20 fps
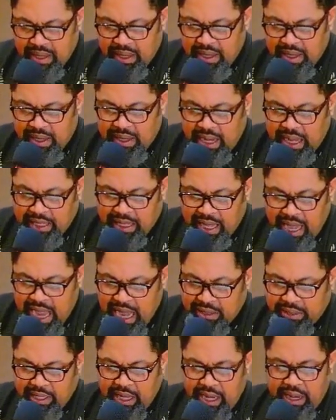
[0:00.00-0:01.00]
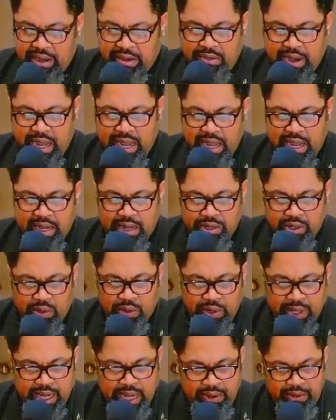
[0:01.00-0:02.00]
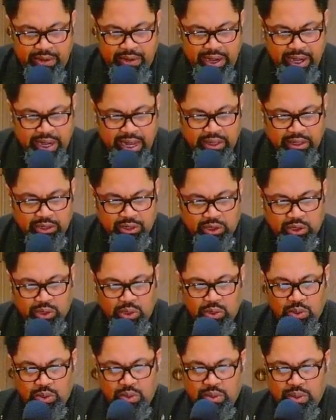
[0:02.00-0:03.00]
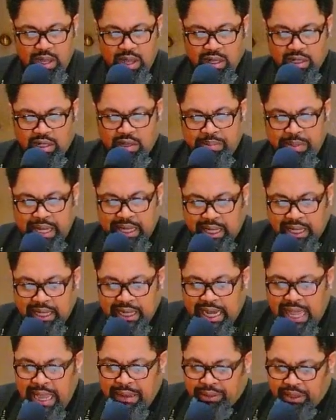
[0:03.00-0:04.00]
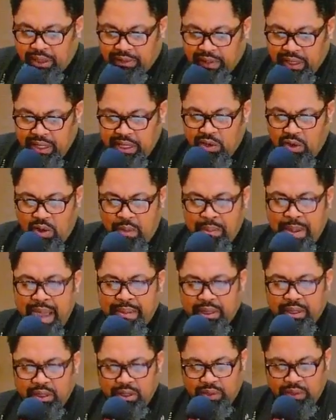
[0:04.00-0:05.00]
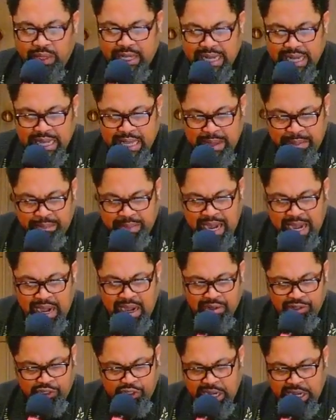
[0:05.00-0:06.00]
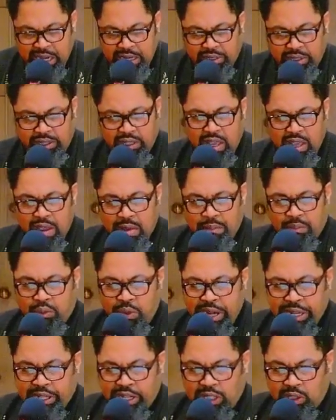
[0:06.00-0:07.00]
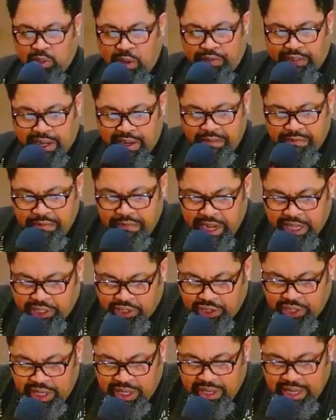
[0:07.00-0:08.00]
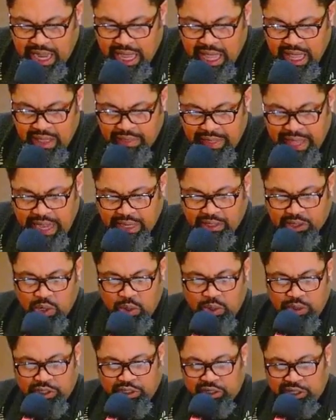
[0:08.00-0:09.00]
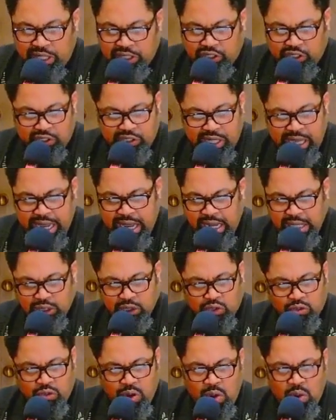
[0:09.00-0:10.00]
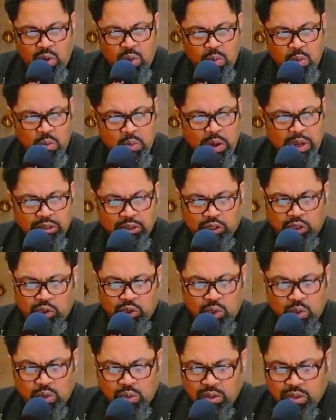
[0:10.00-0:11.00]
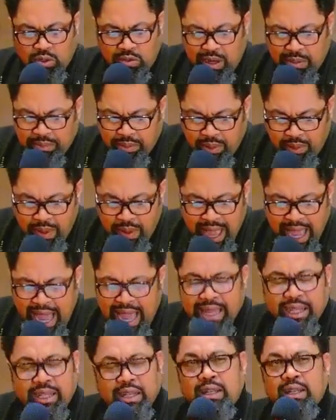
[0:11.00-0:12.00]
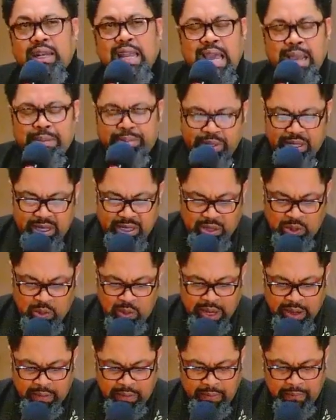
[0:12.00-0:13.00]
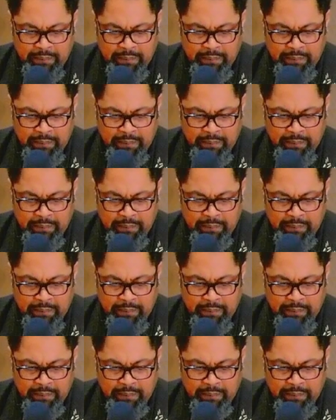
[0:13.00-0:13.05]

like the Isaiah read in your hearing and the soon to be collapse of the Neo Babylonian Empire, Jesus preaches with conviction that due to such sins, Rome will soon crumble and collapse as well.